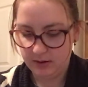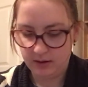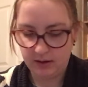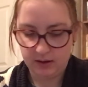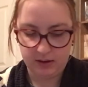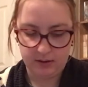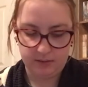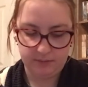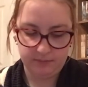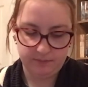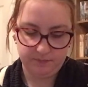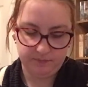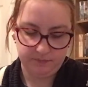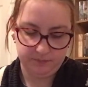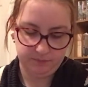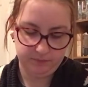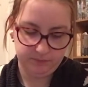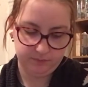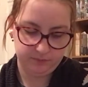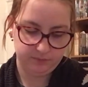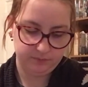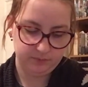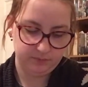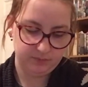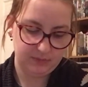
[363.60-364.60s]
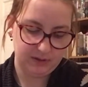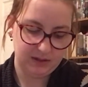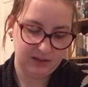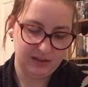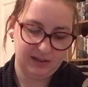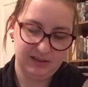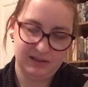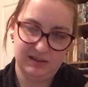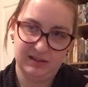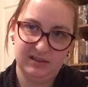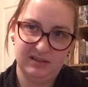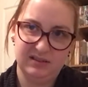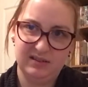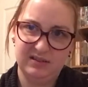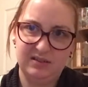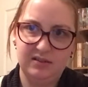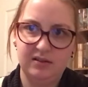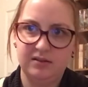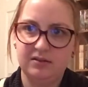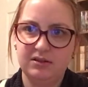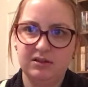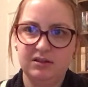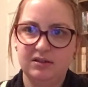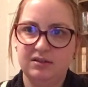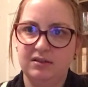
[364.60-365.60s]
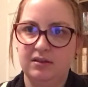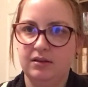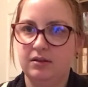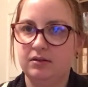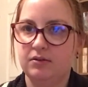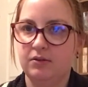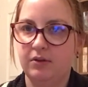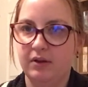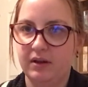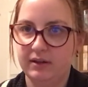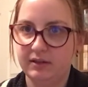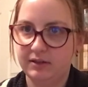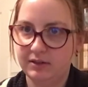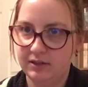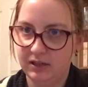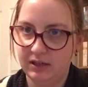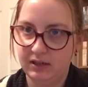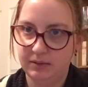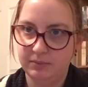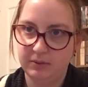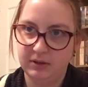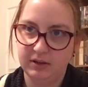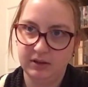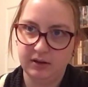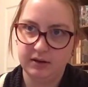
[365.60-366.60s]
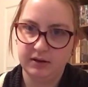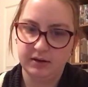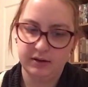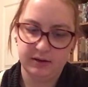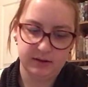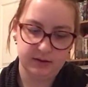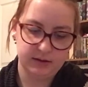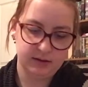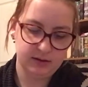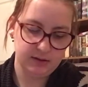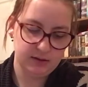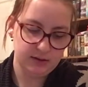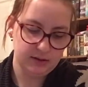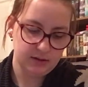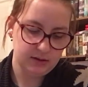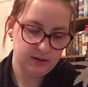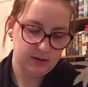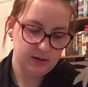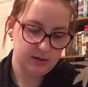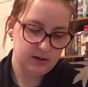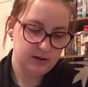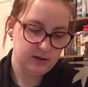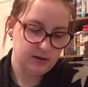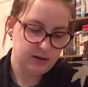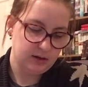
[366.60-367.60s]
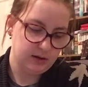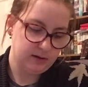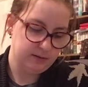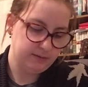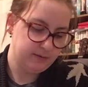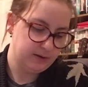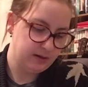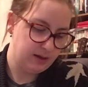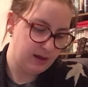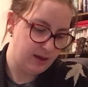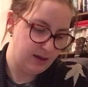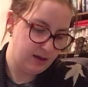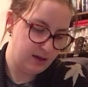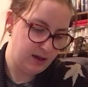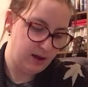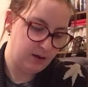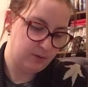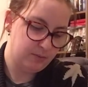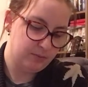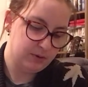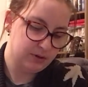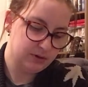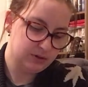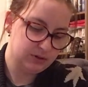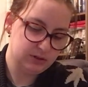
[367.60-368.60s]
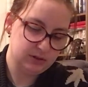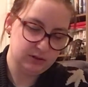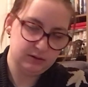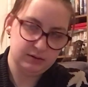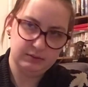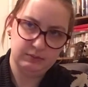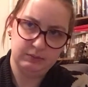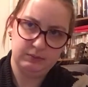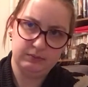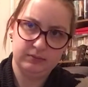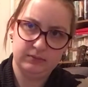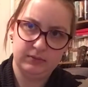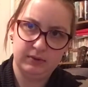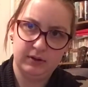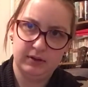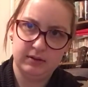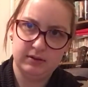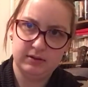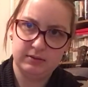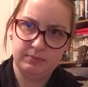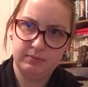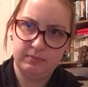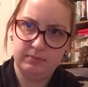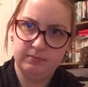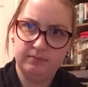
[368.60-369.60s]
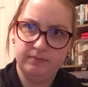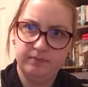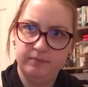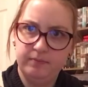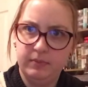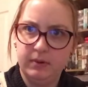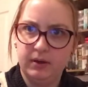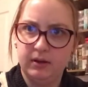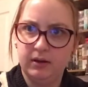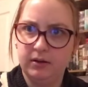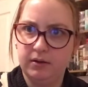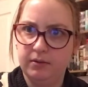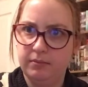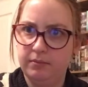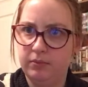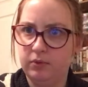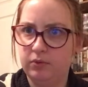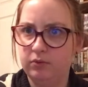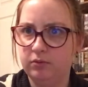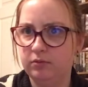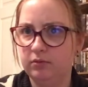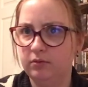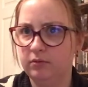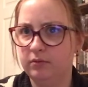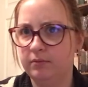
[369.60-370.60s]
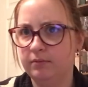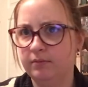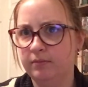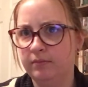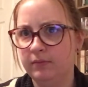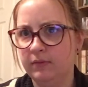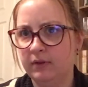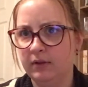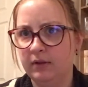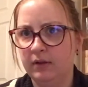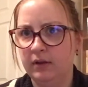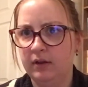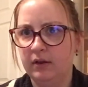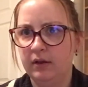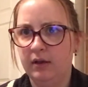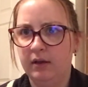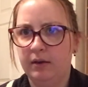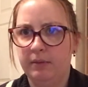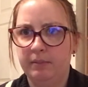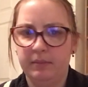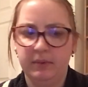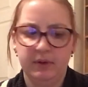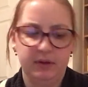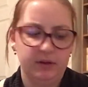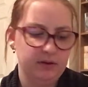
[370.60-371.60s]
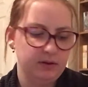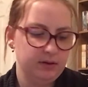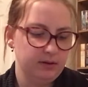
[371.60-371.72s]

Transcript: and it's quite a cheap yarn. I forget how much it is per ball, but